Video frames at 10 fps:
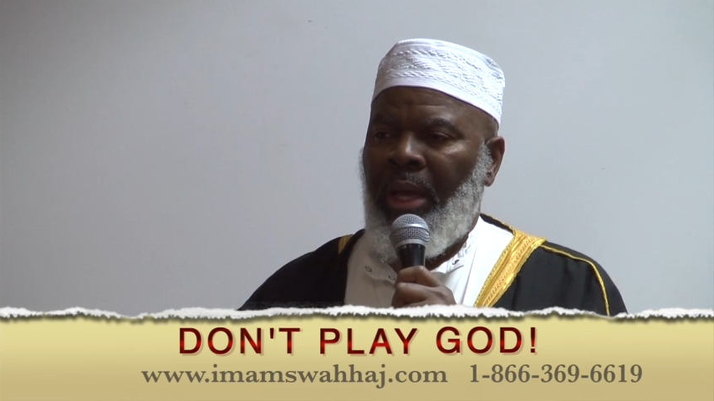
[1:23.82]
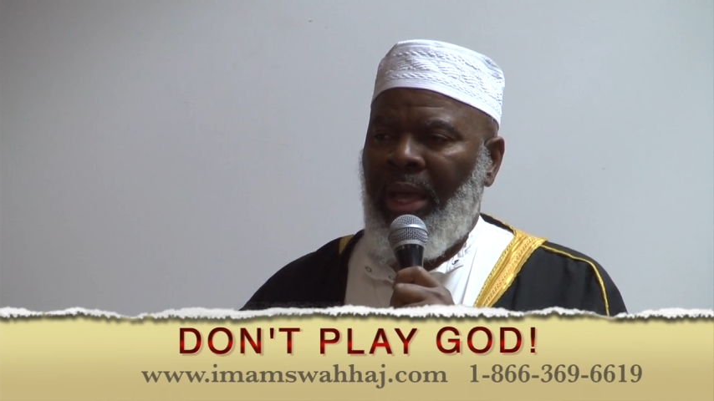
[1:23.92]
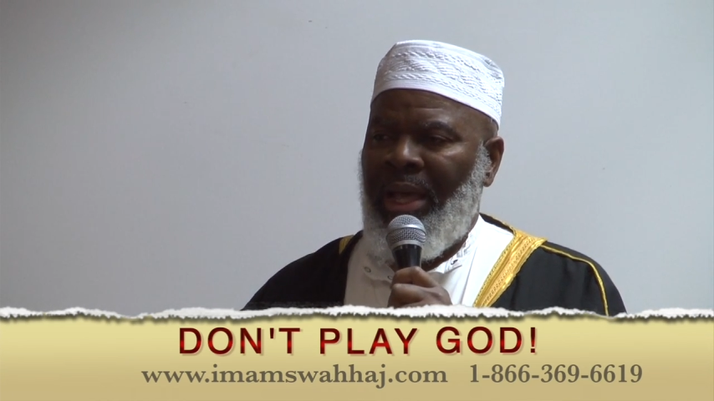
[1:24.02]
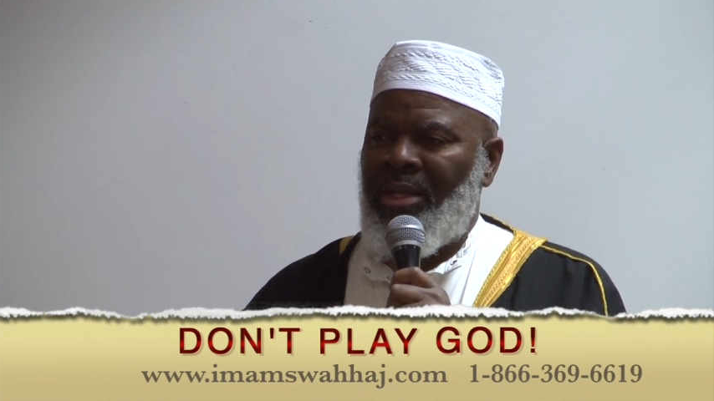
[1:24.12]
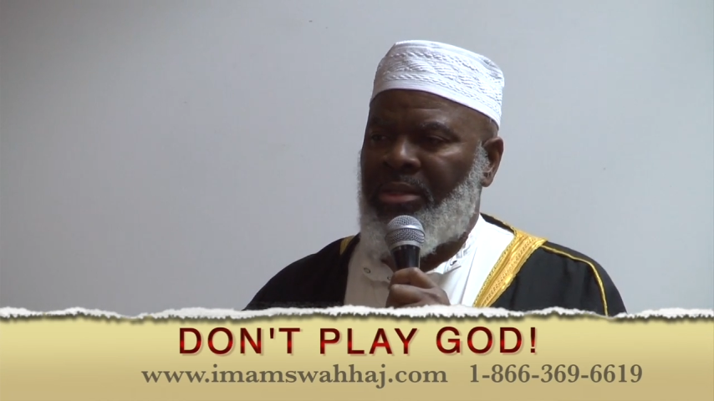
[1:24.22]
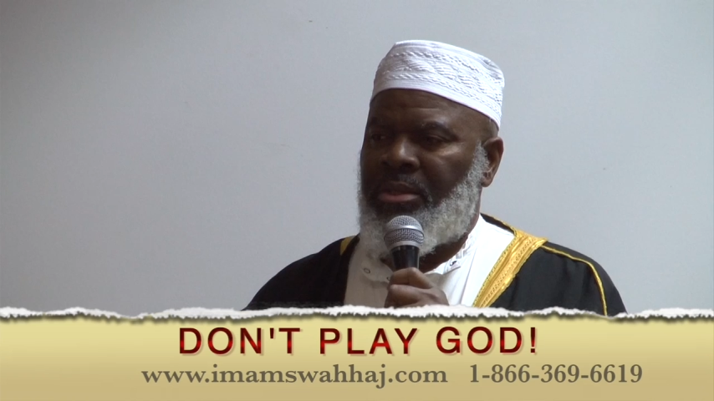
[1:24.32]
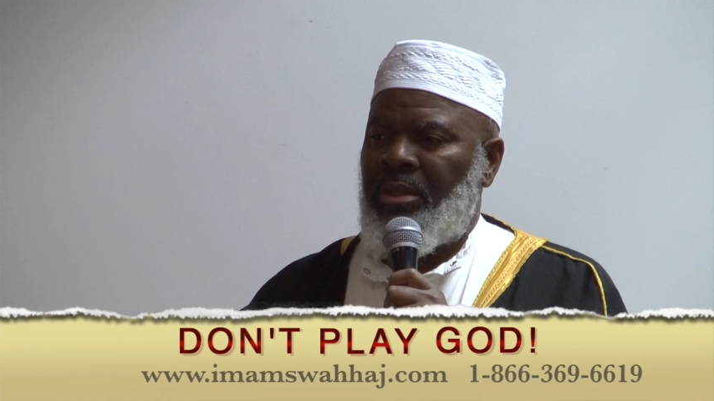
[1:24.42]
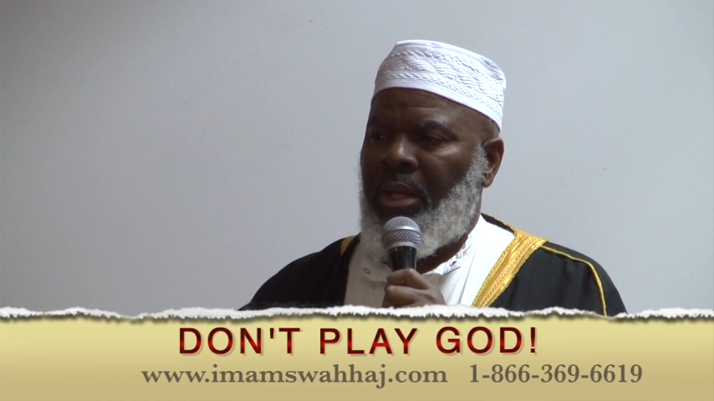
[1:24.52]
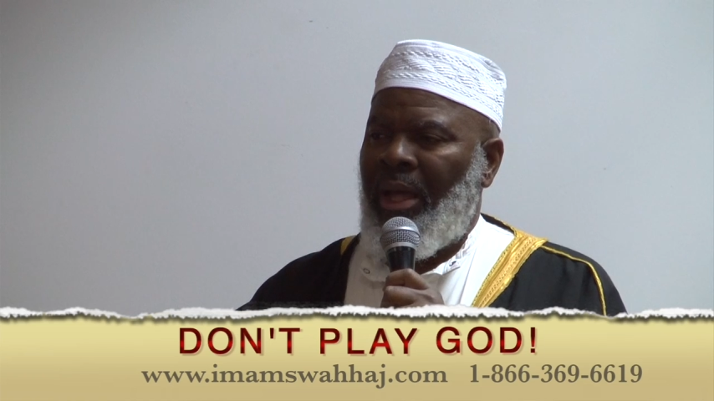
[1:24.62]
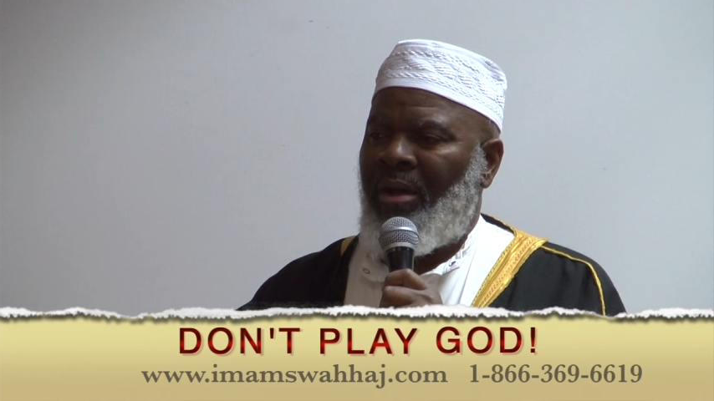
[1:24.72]

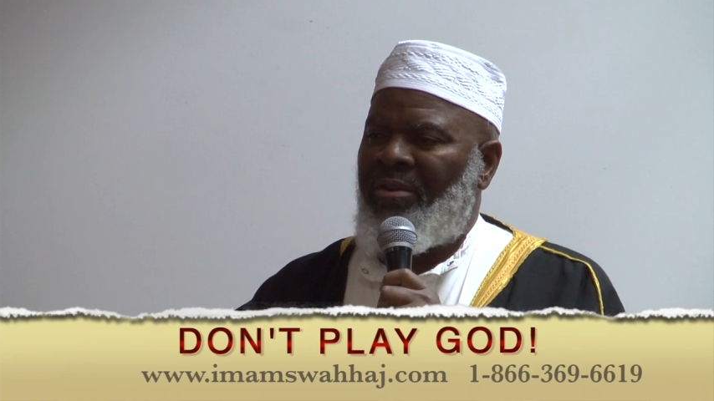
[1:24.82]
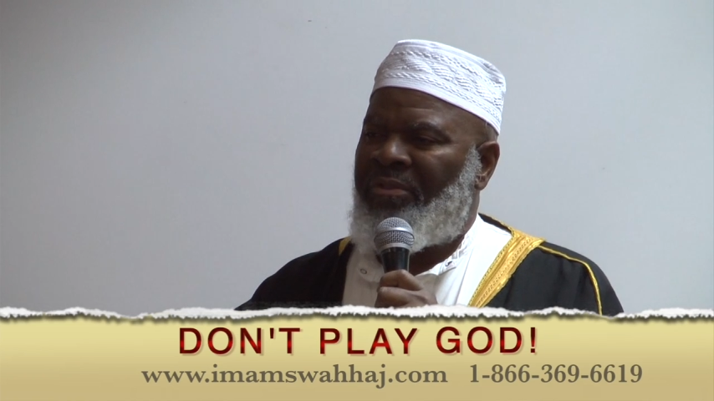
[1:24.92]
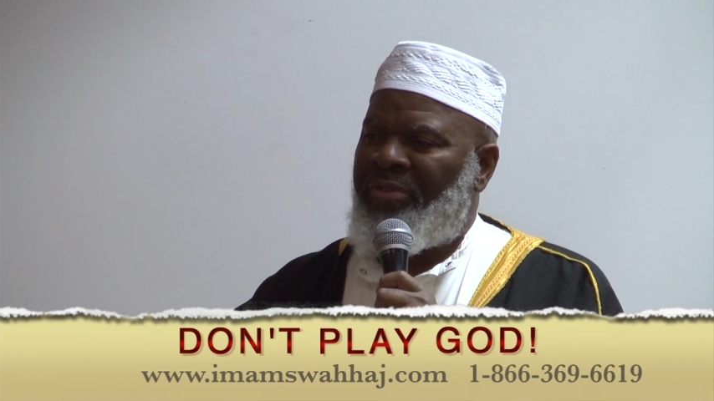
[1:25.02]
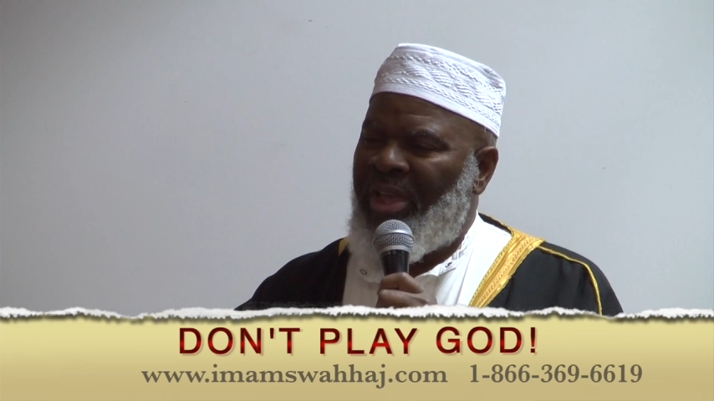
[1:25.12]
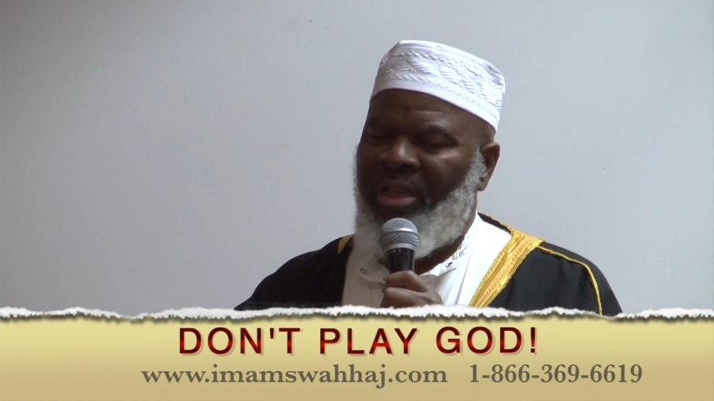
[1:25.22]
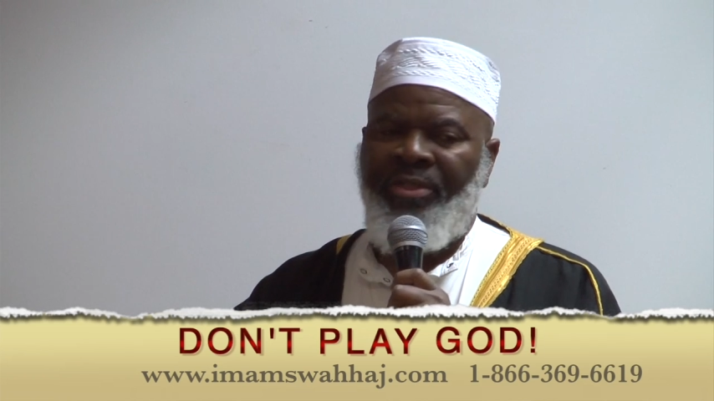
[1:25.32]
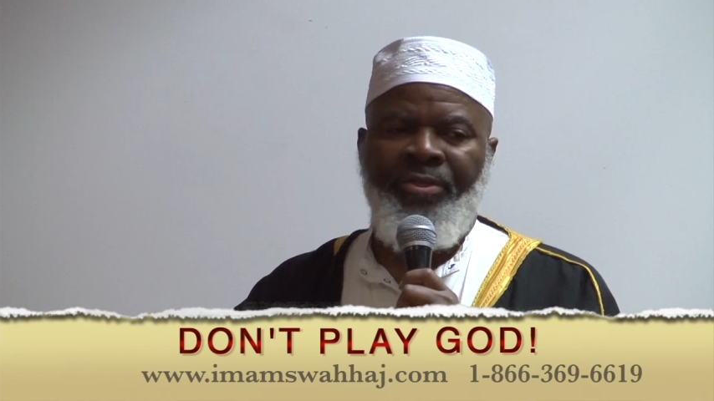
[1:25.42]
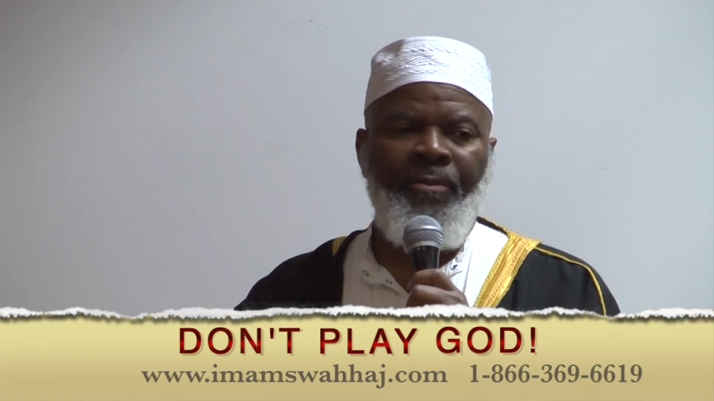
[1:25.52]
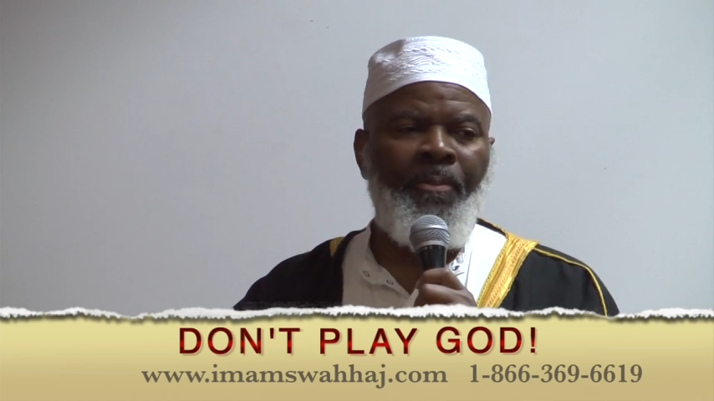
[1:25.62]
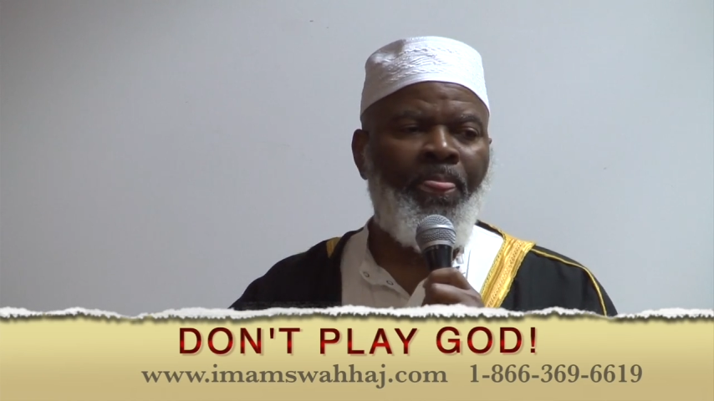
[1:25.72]
As our
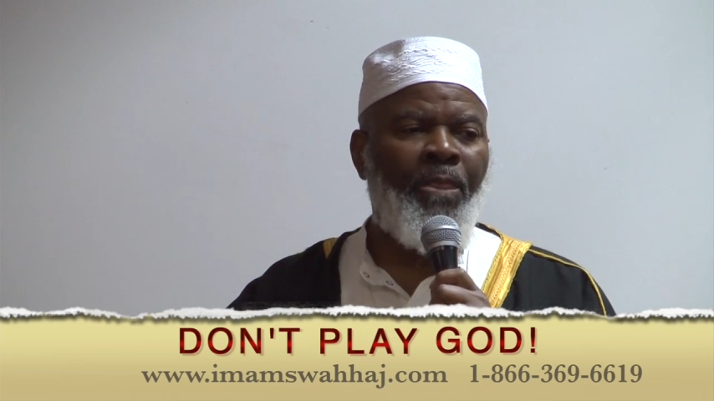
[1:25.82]
faith,